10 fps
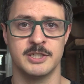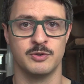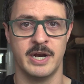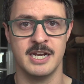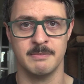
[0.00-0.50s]
my
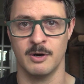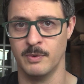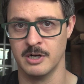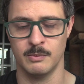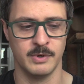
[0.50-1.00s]
training, my
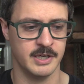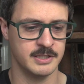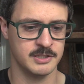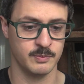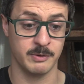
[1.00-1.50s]

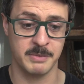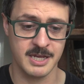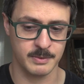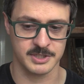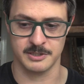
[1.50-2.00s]
one-on-ones with
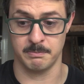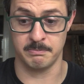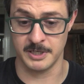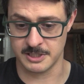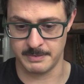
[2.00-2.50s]
me, which is a
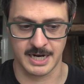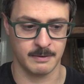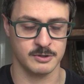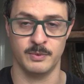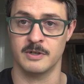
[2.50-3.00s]
bunch of my
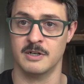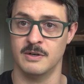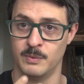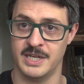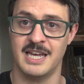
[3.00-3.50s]
hours a
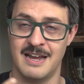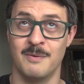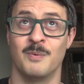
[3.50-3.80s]
week,